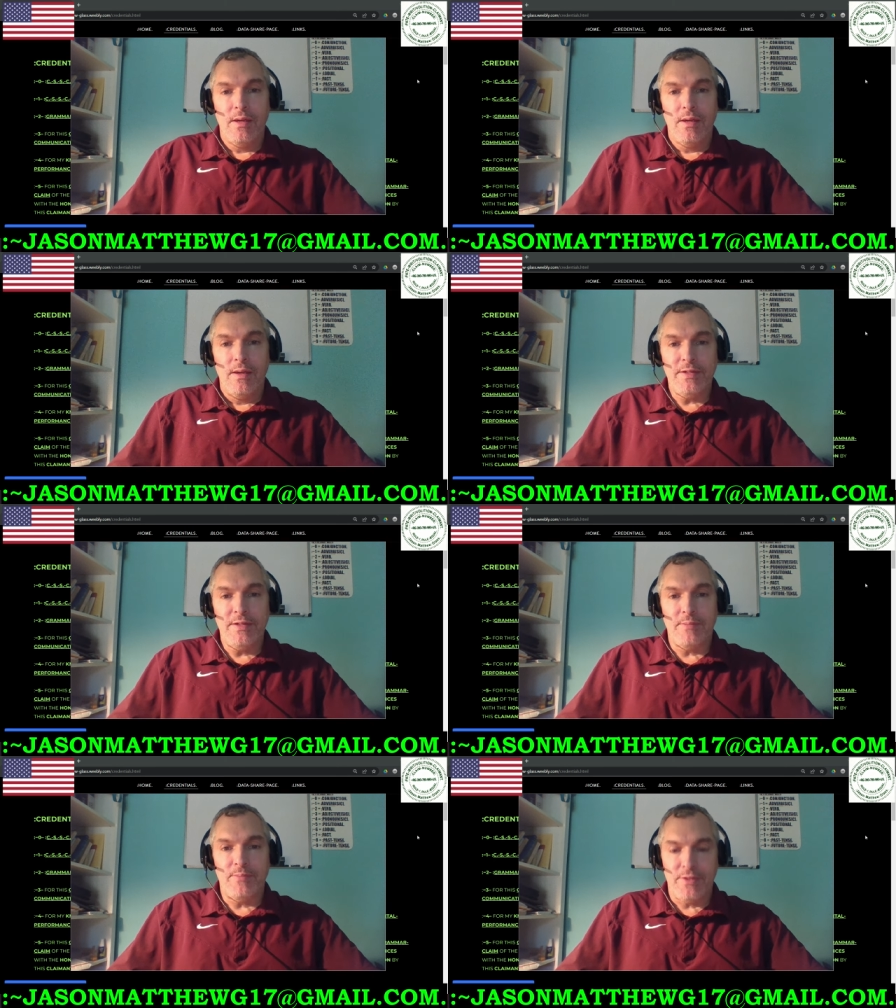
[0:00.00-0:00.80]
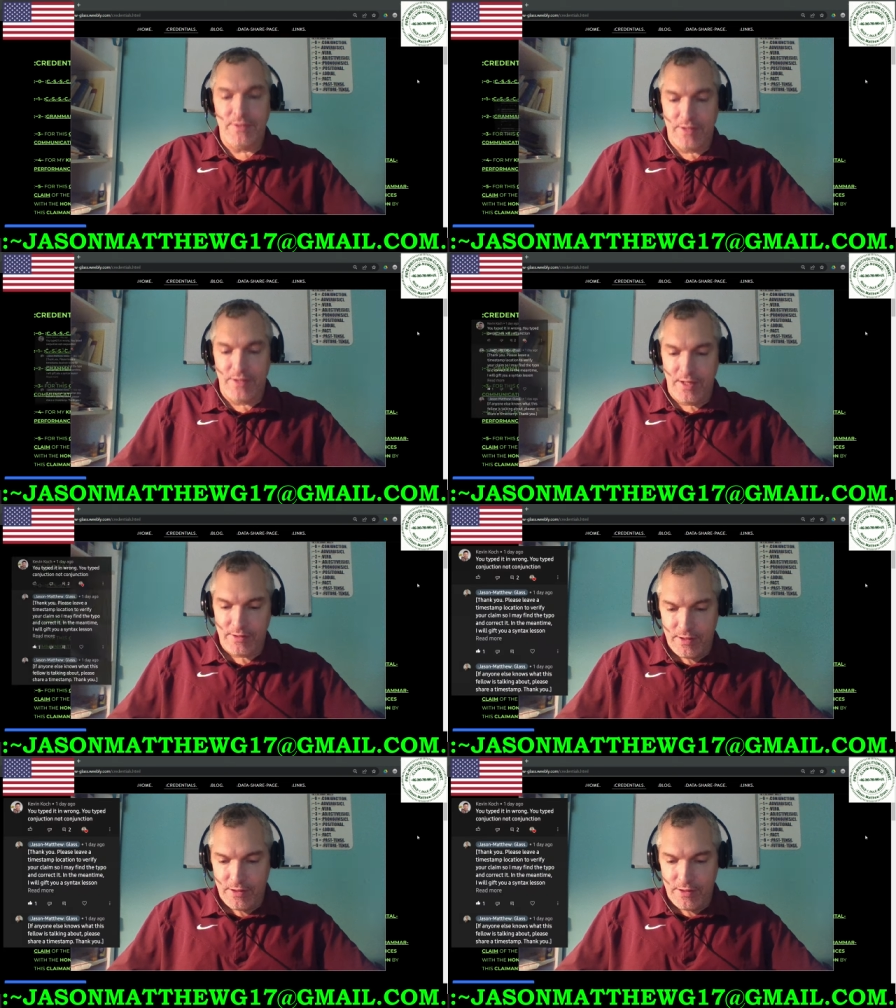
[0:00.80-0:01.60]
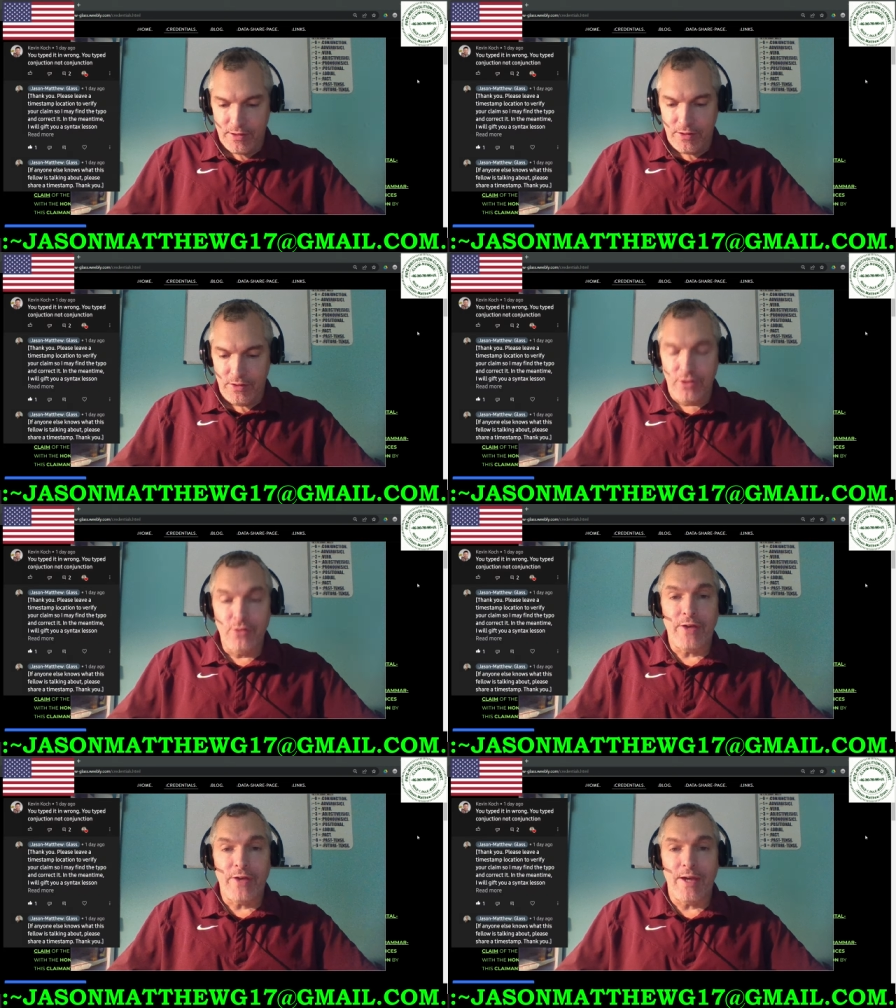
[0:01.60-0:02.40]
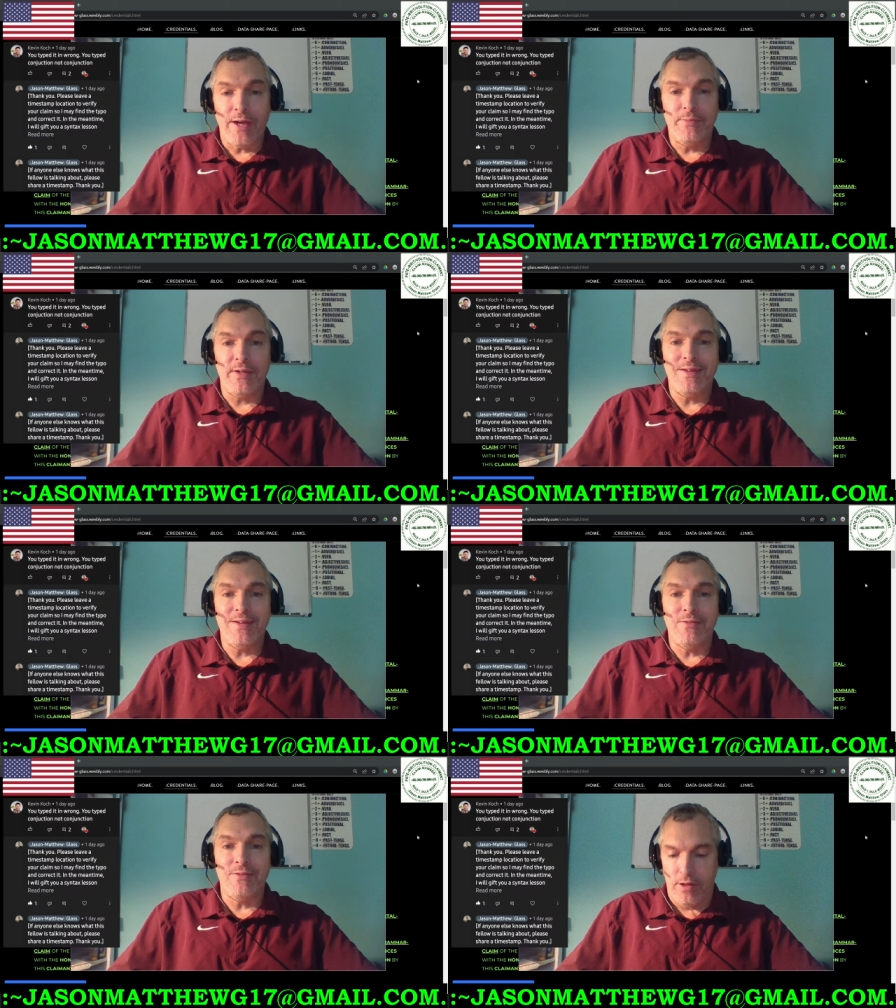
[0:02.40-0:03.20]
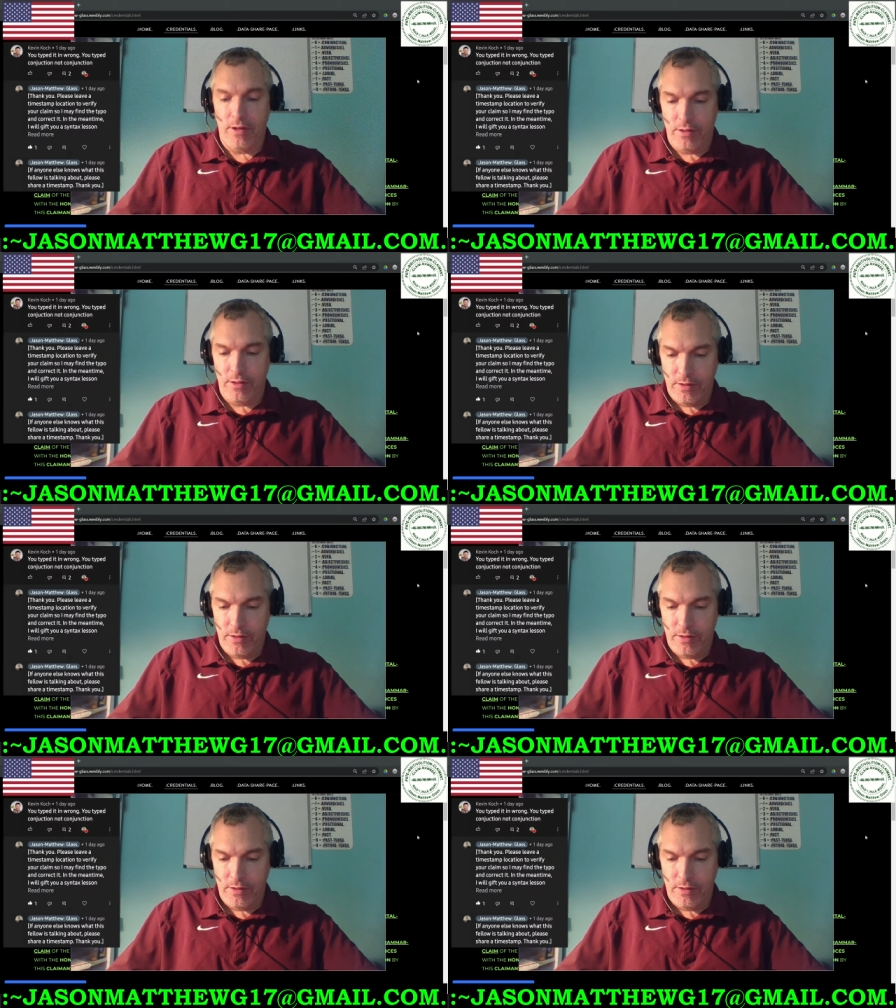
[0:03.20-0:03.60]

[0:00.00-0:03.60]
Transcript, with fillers: And he simply says, "You typed it in wrong.